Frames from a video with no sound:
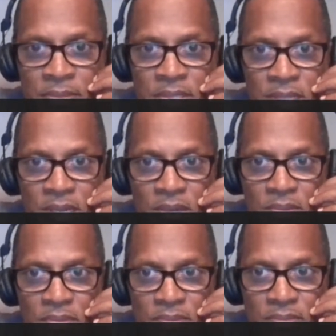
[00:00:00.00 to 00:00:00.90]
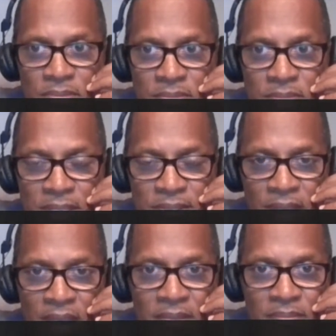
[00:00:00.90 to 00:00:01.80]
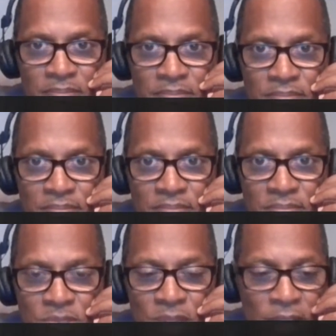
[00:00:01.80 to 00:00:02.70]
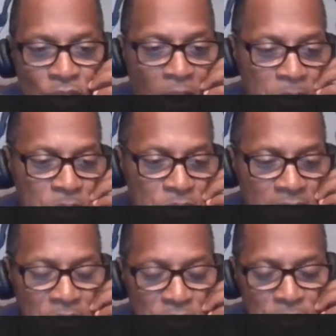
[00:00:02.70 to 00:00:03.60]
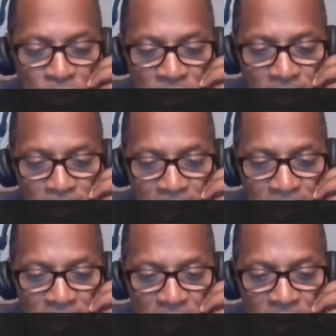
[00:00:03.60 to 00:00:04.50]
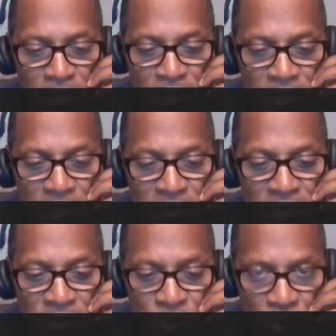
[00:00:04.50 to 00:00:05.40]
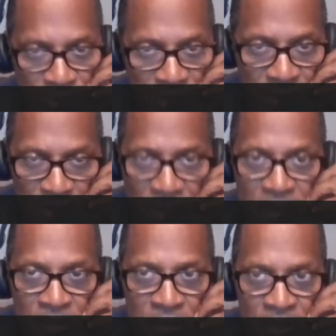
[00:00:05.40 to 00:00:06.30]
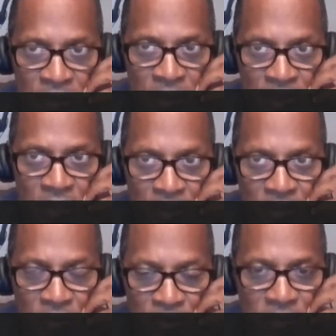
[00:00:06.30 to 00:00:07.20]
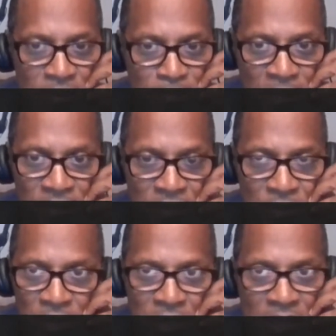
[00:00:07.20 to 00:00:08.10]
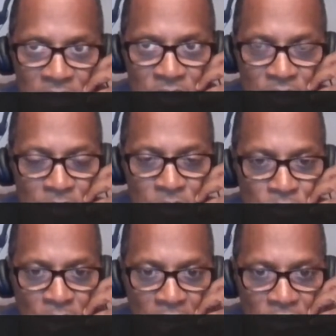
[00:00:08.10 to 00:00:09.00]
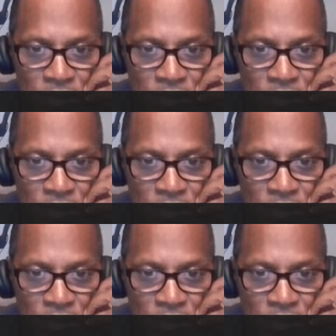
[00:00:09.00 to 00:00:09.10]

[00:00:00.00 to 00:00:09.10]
you know that's like you always used to say, when you pull that band-aid off, but that sore's still there. That basically what it is. You got a